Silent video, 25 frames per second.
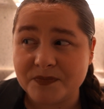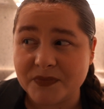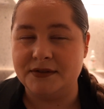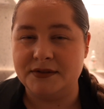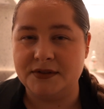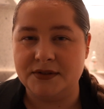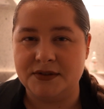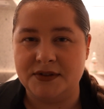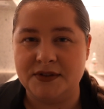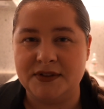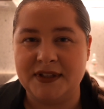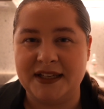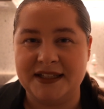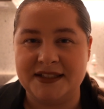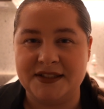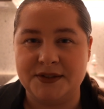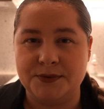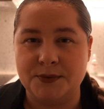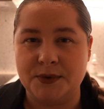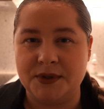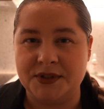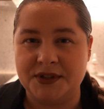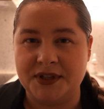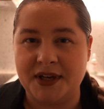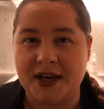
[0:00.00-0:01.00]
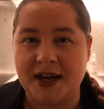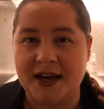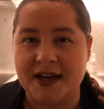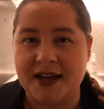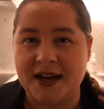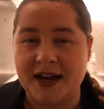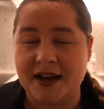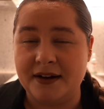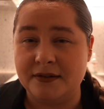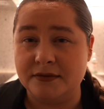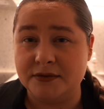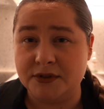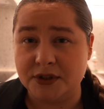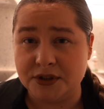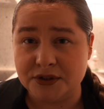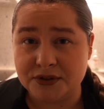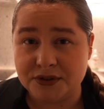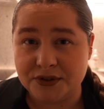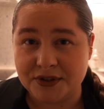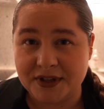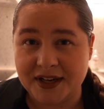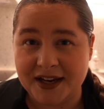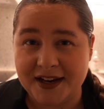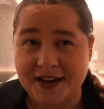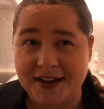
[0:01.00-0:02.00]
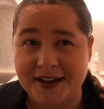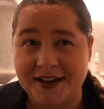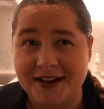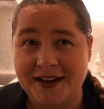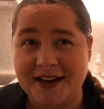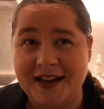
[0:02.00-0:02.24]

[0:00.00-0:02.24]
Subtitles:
And so that's what I have done today.